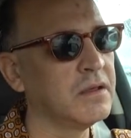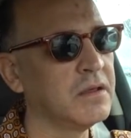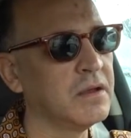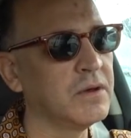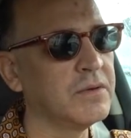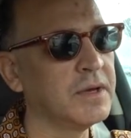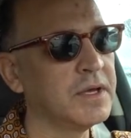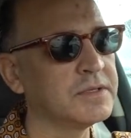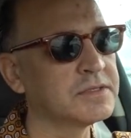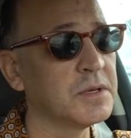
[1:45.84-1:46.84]
you know
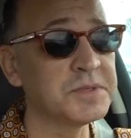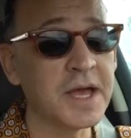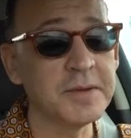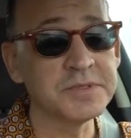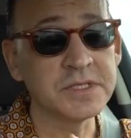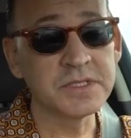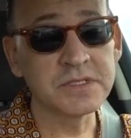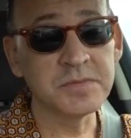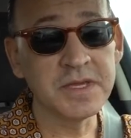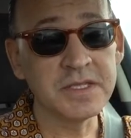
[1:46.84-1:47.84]
sometimes it
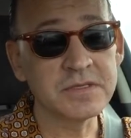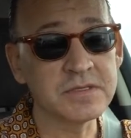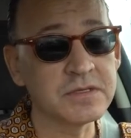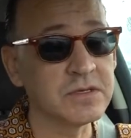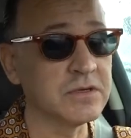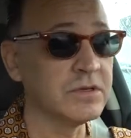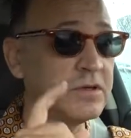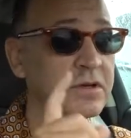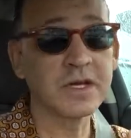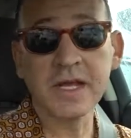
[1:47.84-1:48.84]
just means
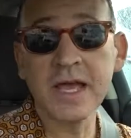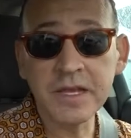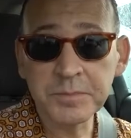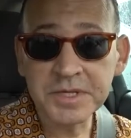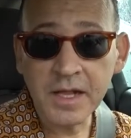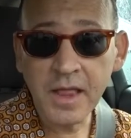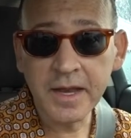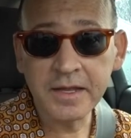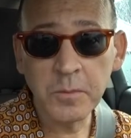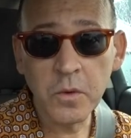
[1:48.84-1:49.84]
you're gonna end up
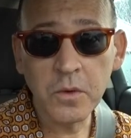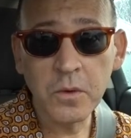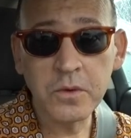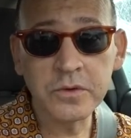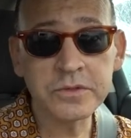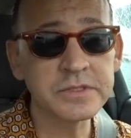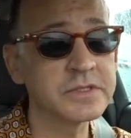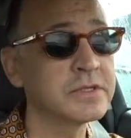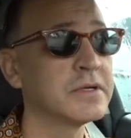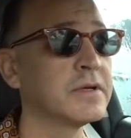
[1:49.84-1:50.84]
declining more
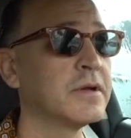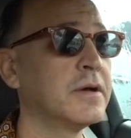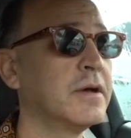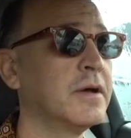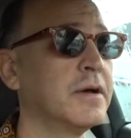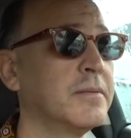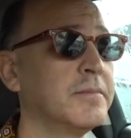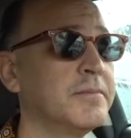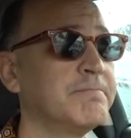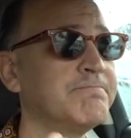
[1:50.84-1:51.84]
orders
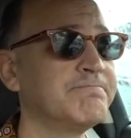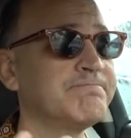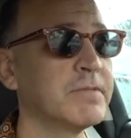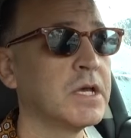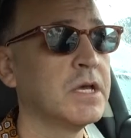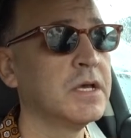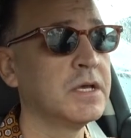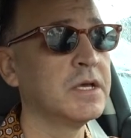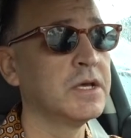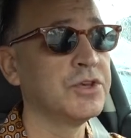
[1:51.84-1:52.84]
um,
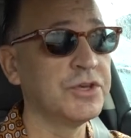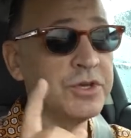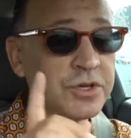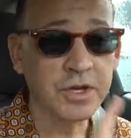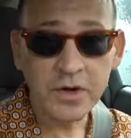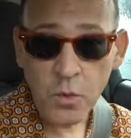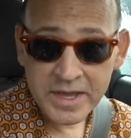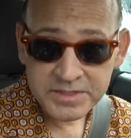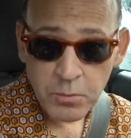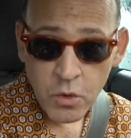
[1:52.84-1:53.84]
you're gonna
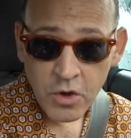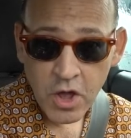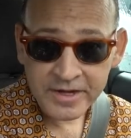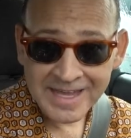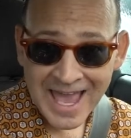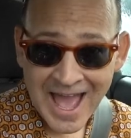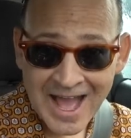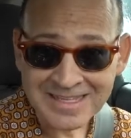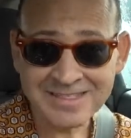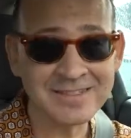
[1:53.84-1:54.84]
waste more on
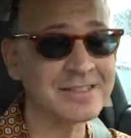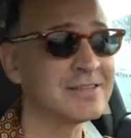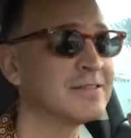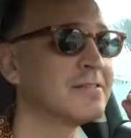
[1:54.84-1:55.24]
gas